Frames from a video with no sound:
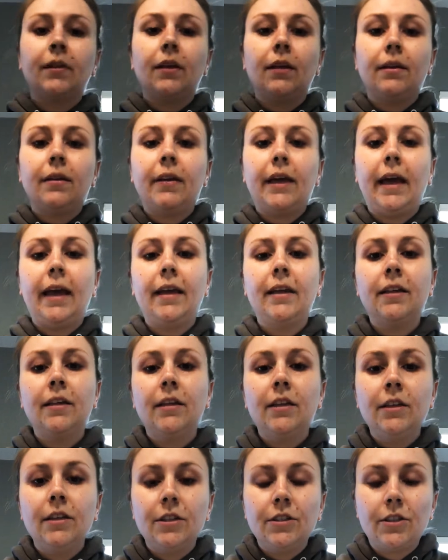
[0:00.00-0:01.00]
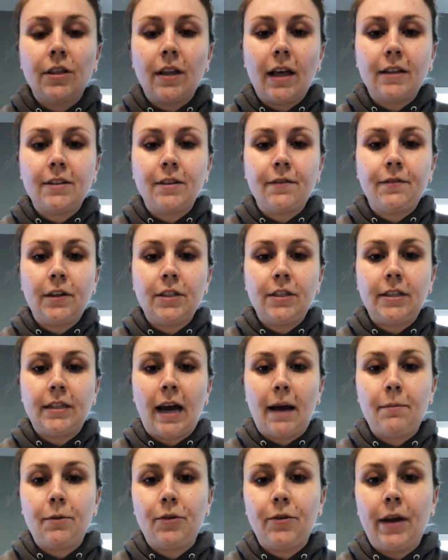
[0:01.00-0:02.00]
Okay, so that's the first
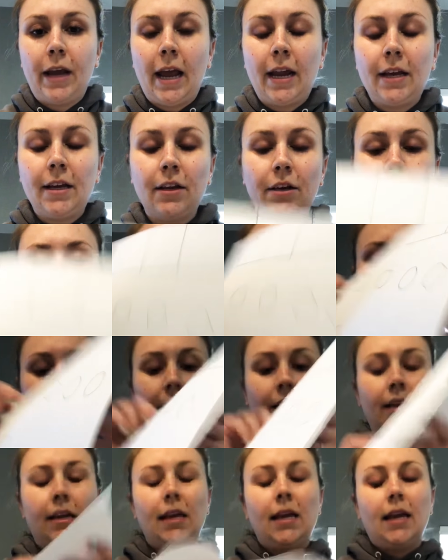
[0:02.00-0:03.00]
step, creating a grid.